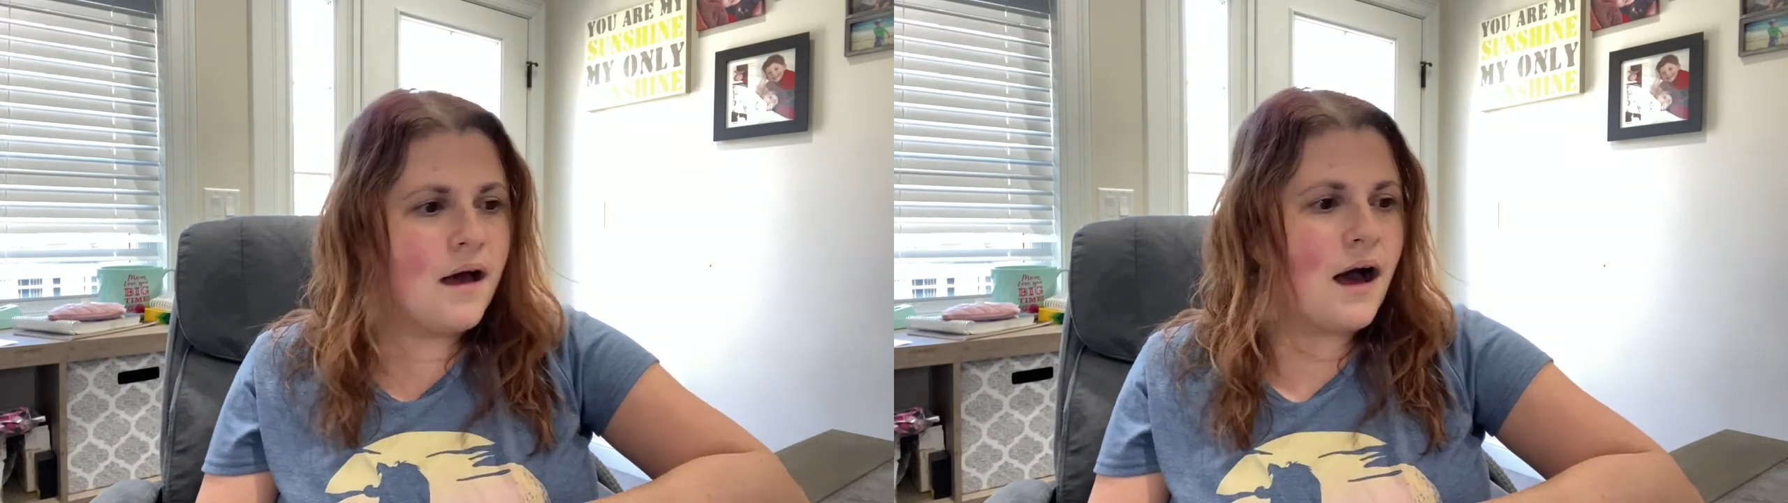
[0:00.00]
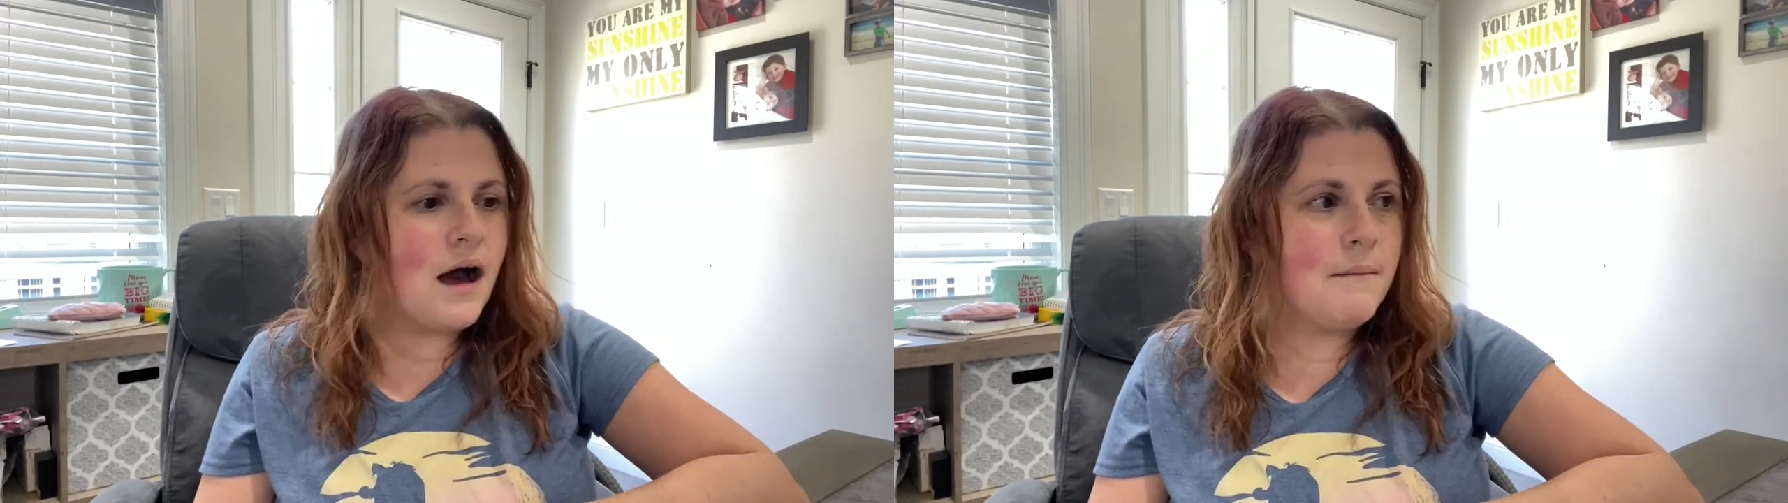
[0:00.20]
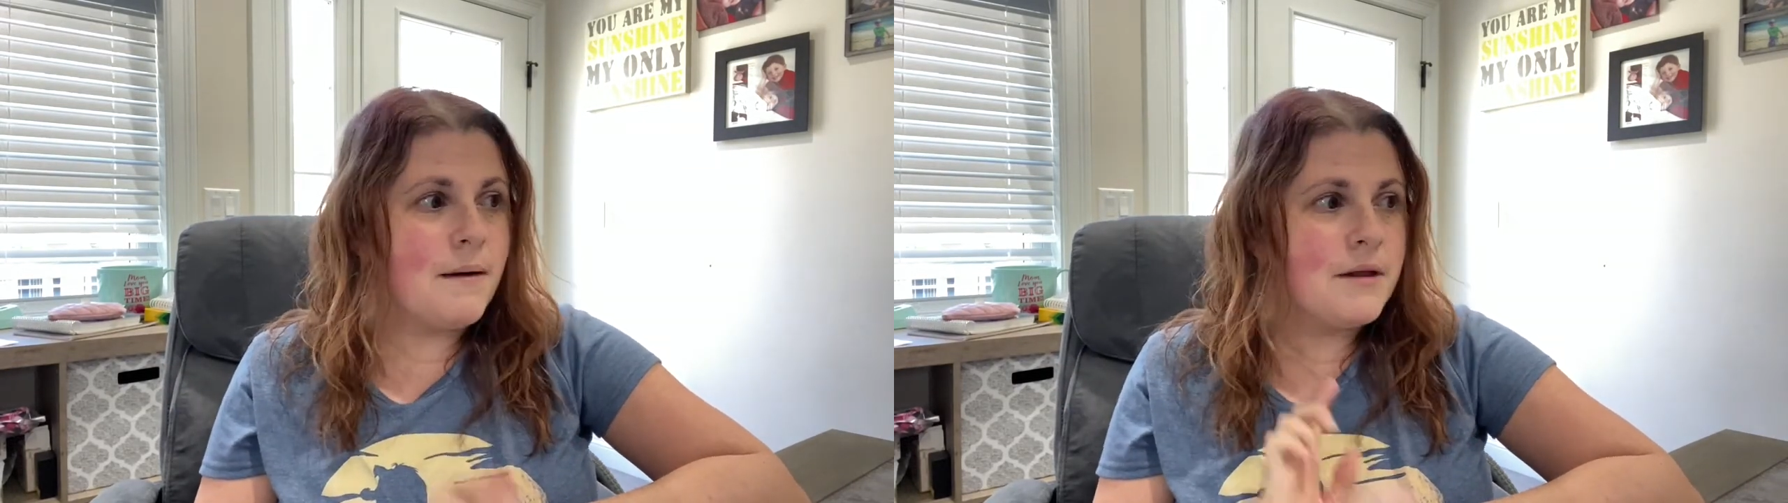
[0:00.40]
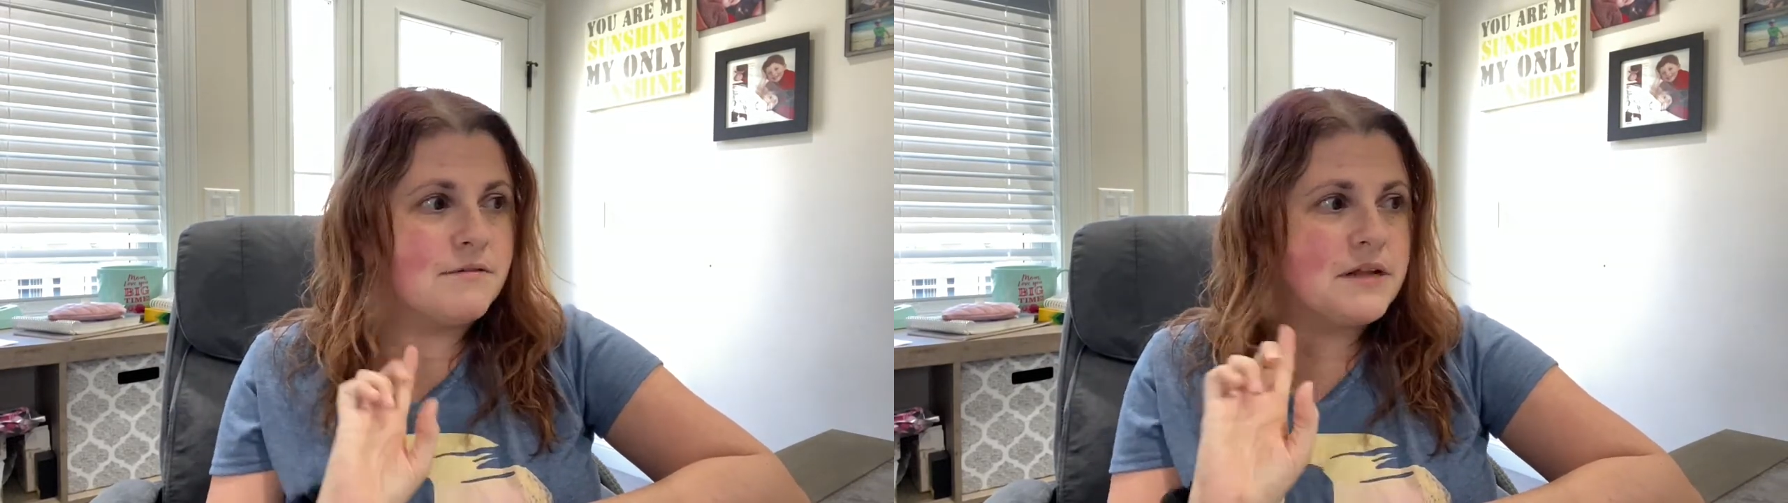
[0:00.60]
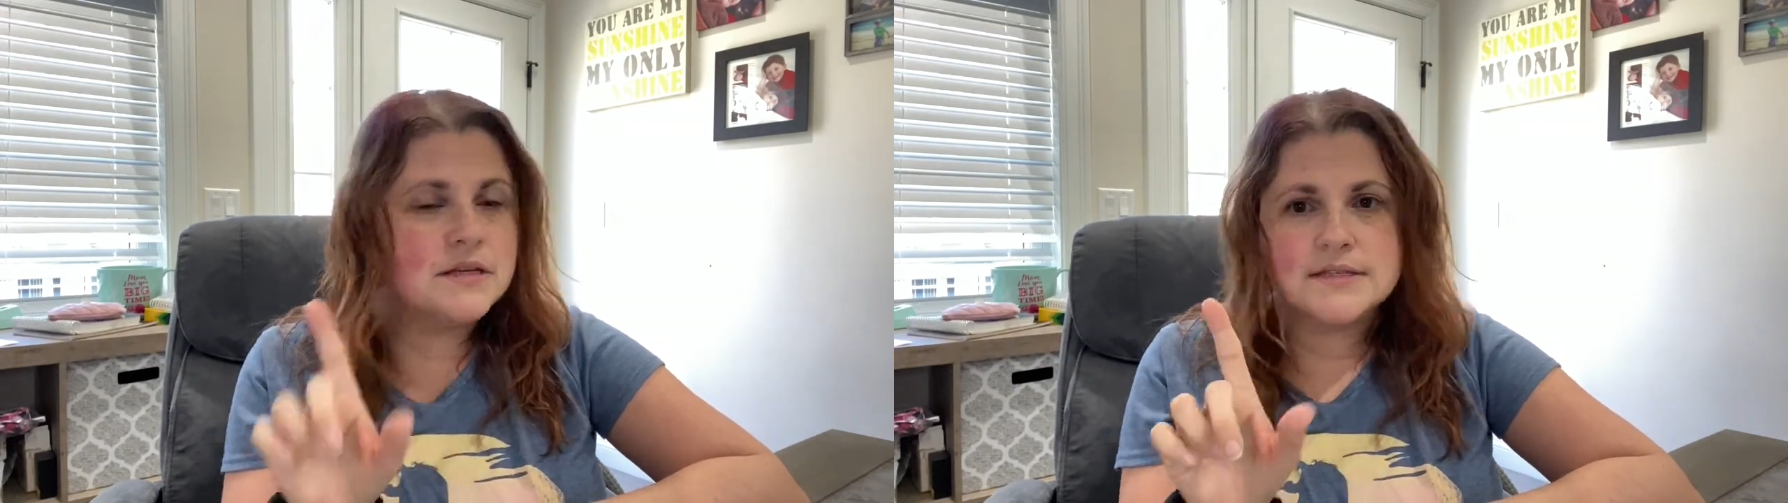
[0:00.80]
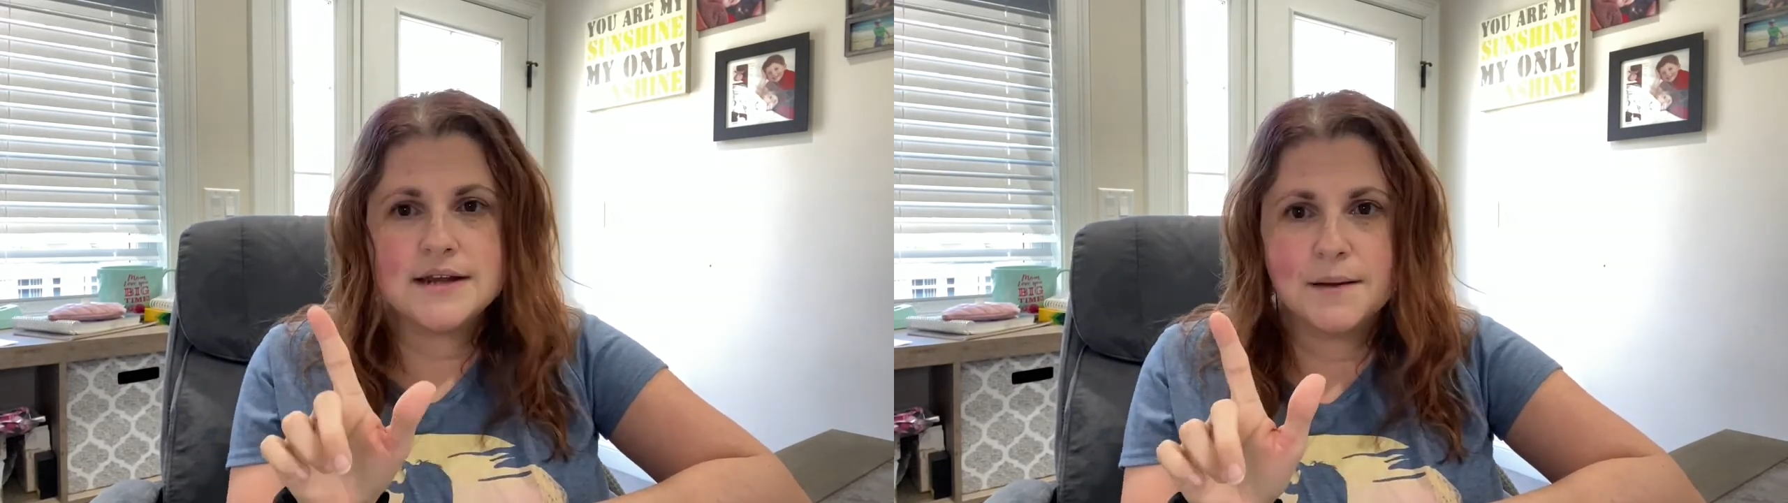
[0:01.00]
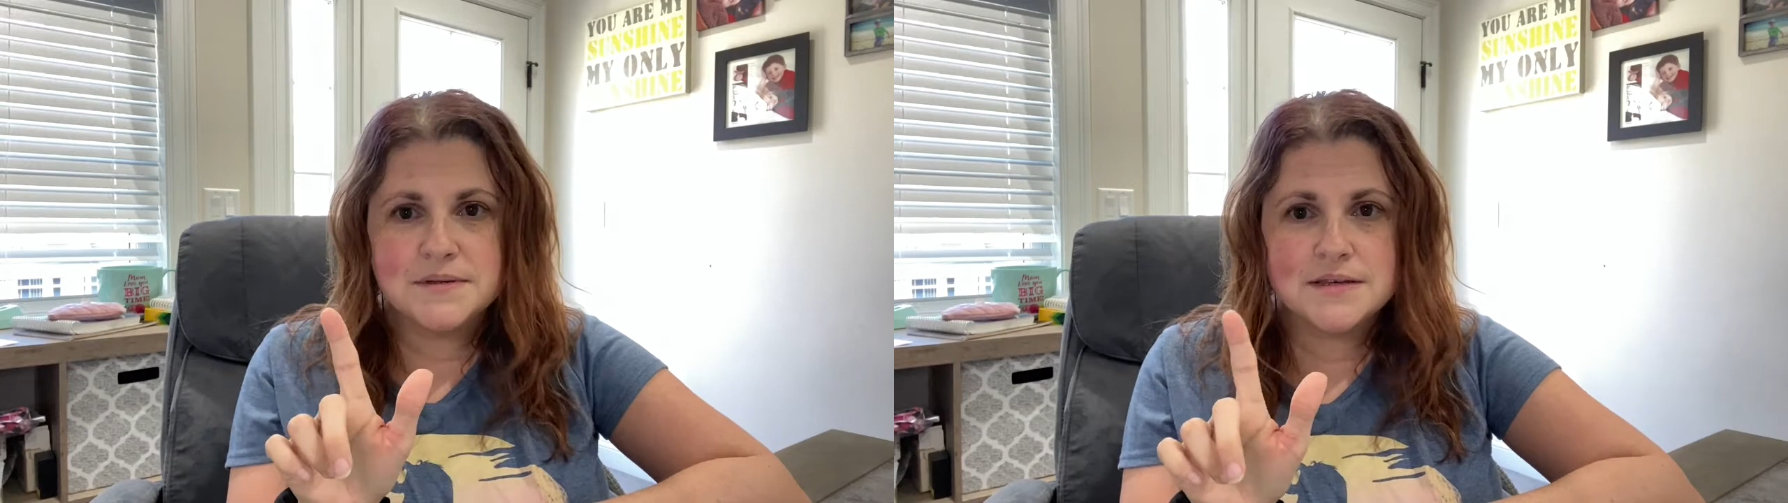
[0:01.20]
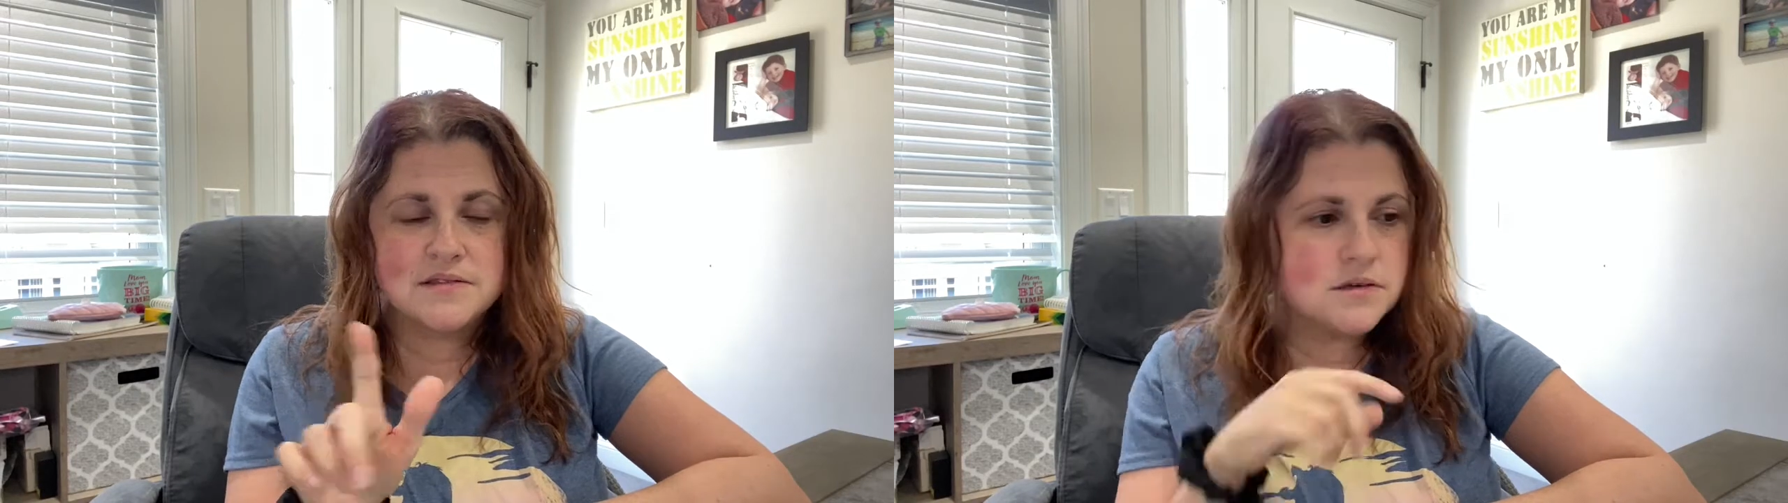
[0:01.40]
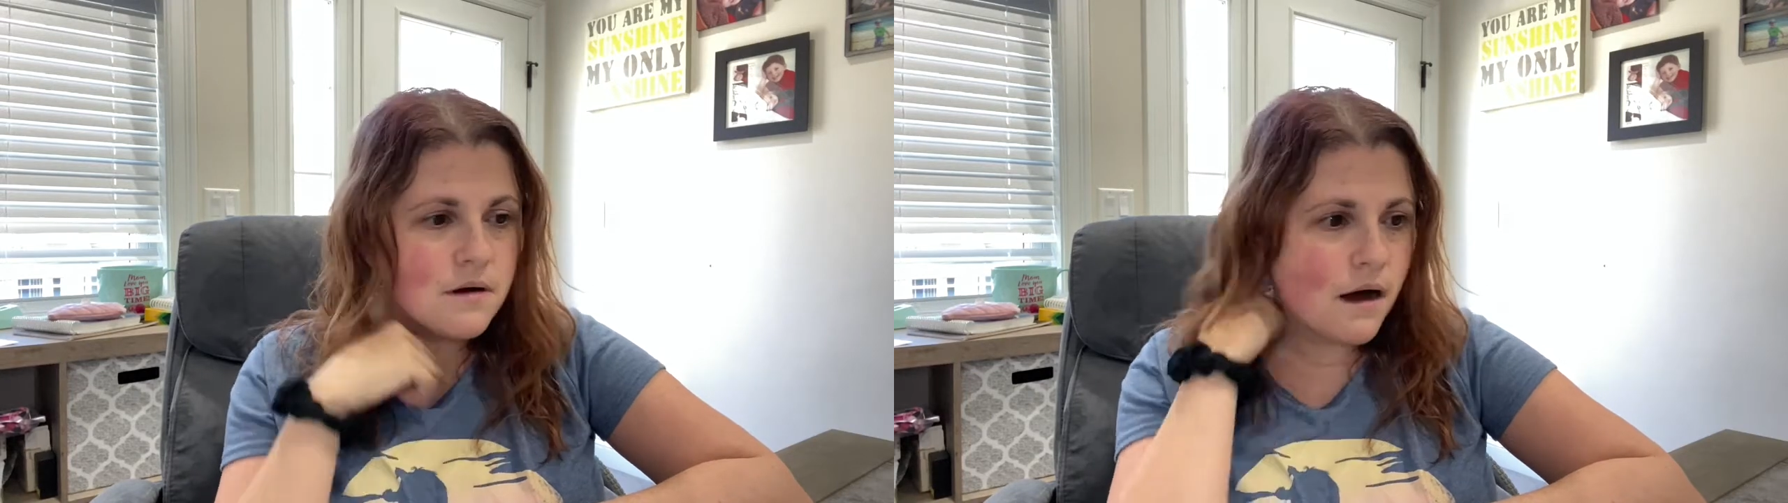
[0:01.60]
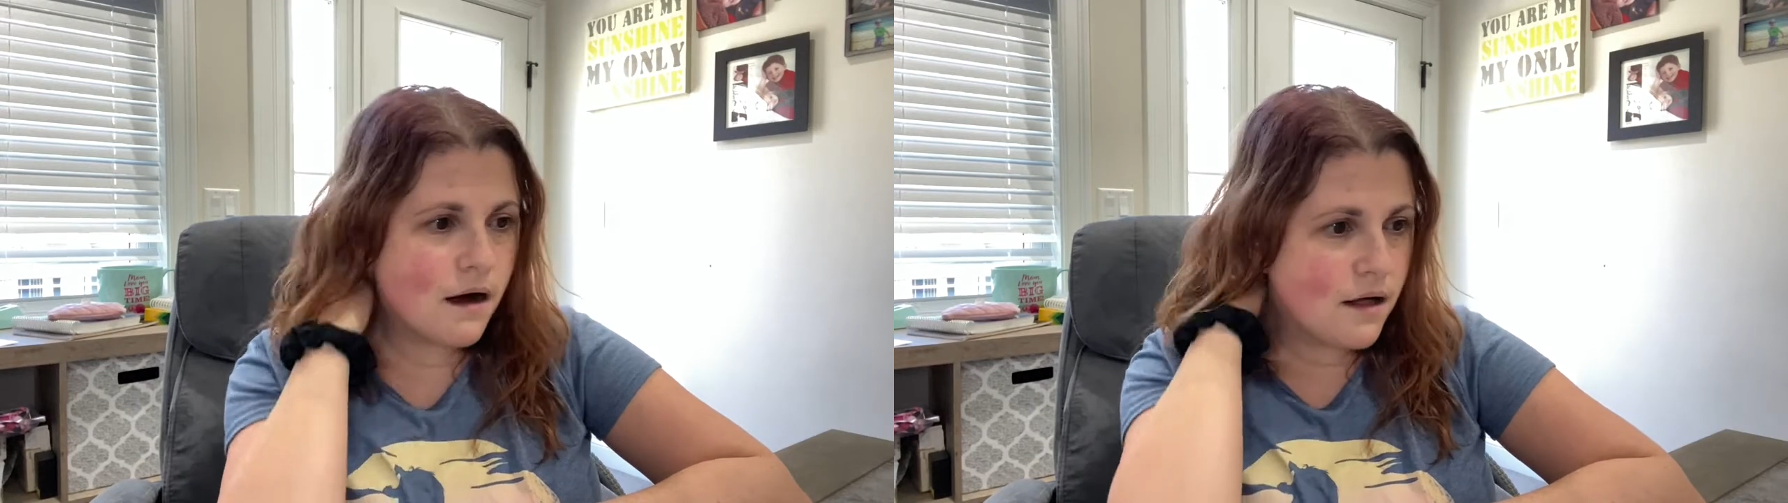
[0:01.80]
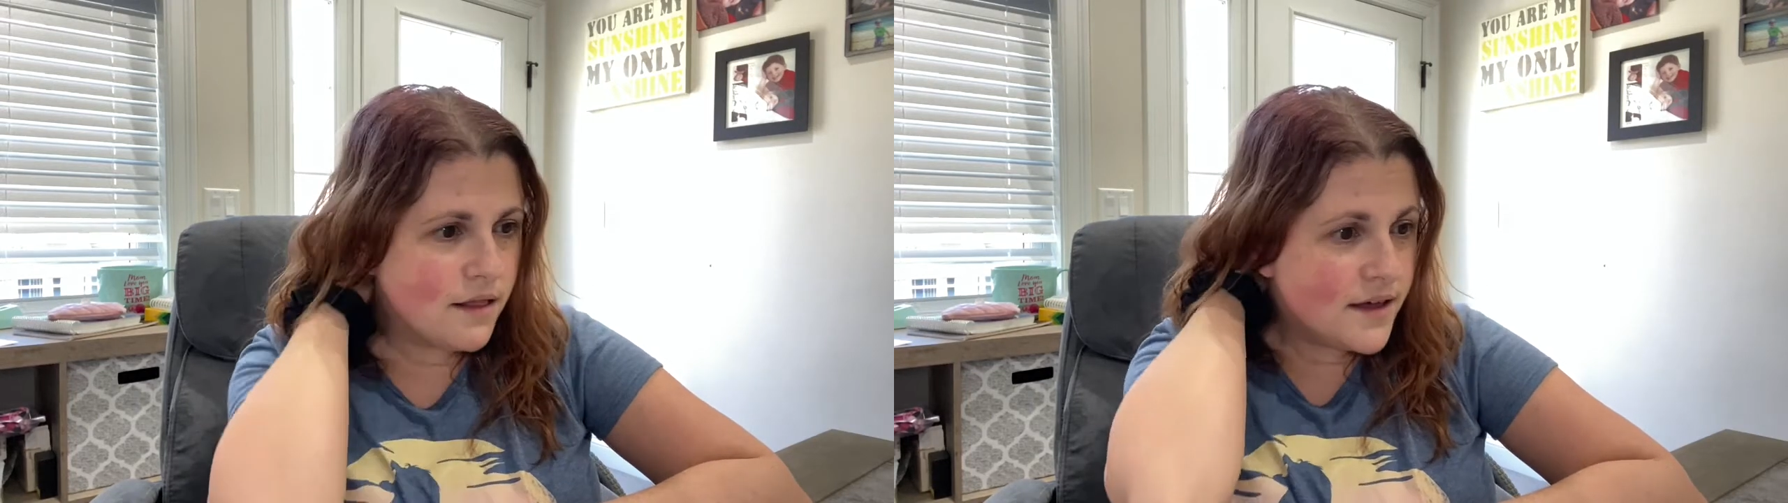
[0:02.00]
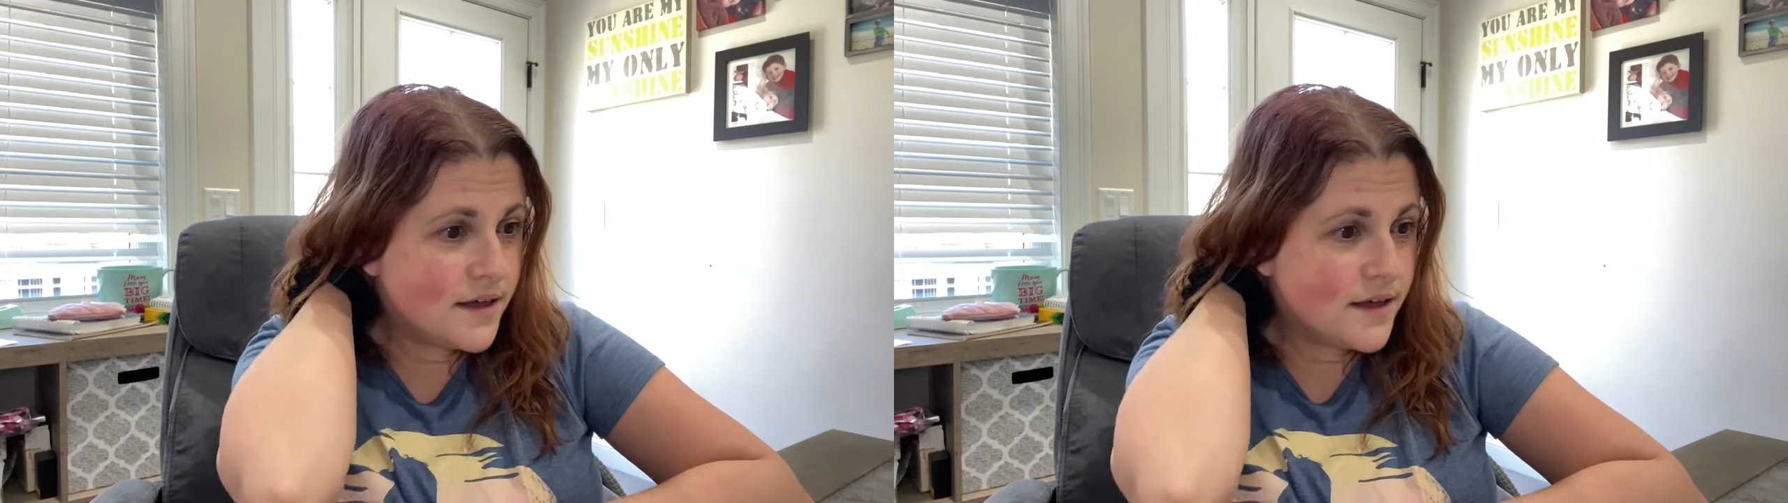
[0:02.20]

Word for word: I'm gonna read the synopsis to you all.